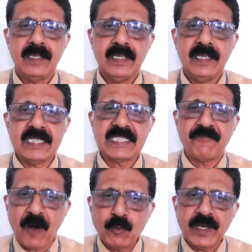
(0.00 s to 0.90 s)
is the
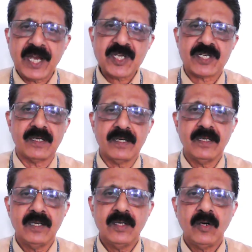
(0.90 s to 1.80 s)
foundation
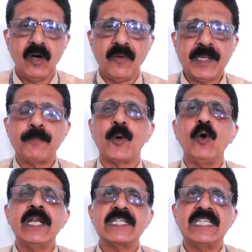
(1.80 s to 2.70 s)
of the
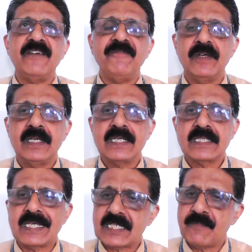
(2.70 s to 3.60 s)
progressive
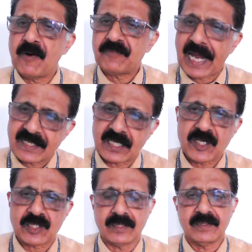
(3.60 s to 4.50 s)
system of taxation.